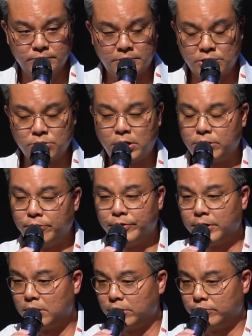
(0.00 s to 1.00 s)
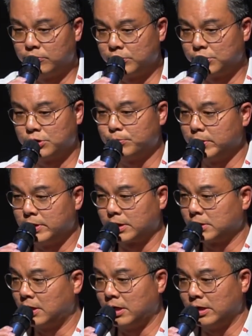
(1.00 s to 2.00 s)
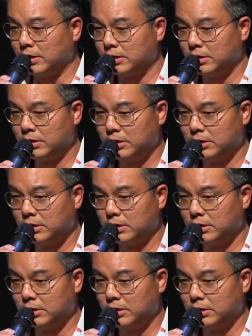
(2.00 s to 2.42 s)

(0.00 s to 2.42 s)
That's all I could think of was just my next high.